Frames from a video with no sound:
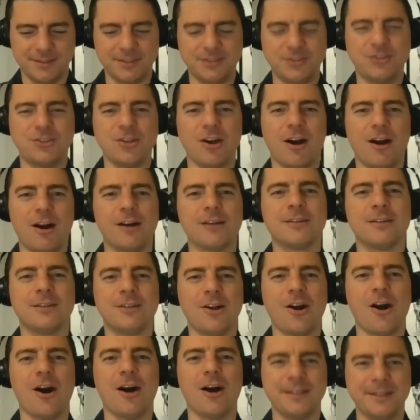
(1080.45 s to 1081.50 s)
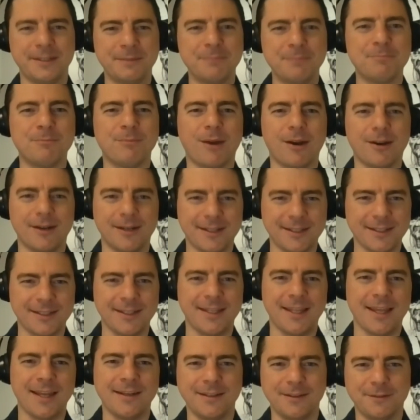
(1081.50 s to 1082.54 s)
the dog god can bark
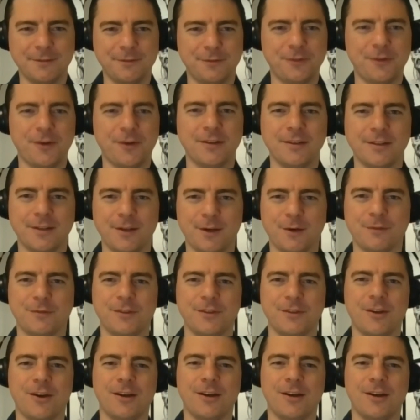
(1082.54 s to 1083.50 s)
again in front of an